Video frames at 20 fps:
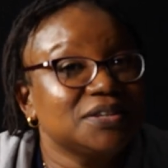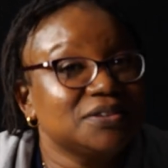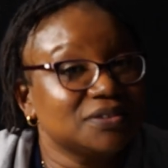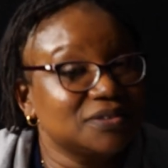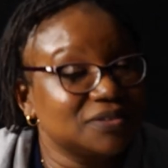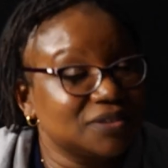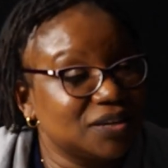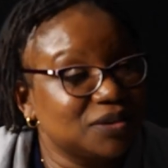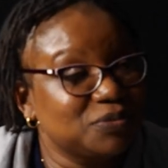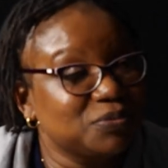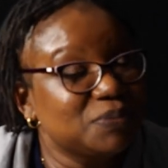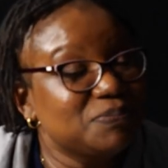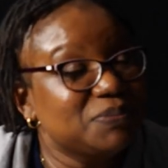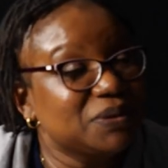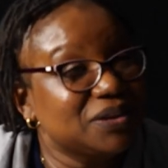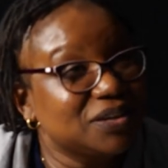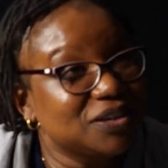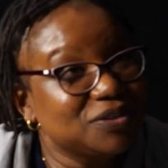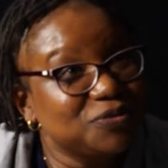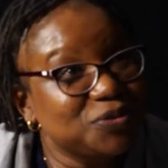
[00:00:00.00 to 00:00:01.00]
They just said, we
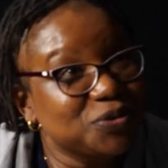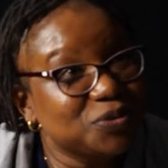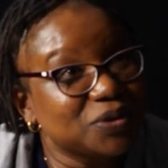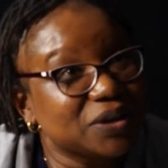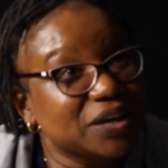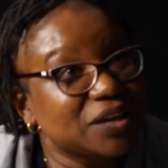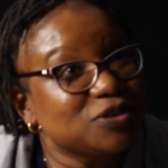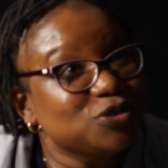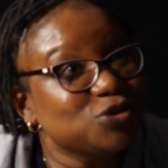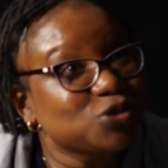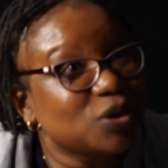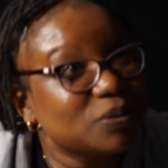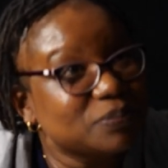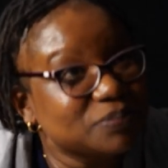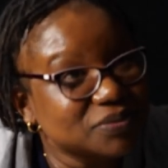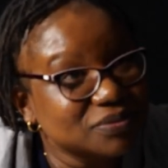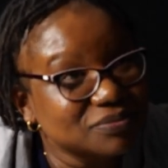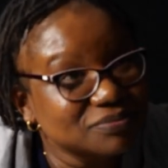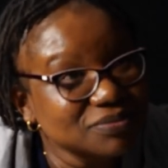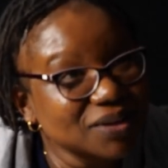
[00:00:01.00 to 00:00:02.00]
believe you'll get
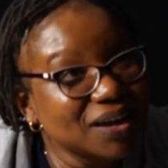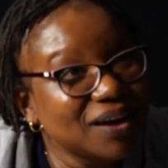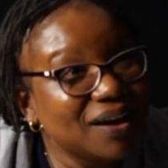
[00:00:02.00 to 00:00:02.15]
jobs.